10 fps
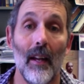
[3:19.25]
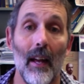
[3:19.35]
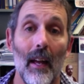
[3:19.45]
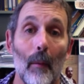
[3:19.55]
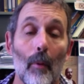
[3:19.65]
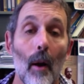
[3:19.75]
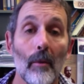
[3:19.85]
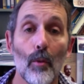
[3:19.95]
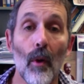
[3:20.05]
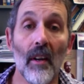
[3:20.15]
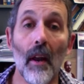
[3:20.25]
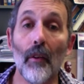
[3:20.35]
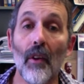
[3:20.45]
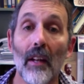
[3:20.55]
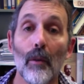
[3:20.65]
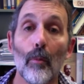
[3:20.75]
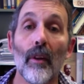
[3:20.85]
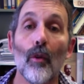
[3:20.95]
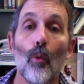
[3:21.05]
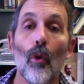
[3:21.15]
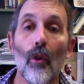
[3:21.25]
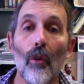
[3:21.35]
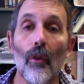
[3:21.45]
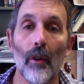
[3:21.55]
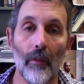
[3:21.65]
and promised one another not to breathe a word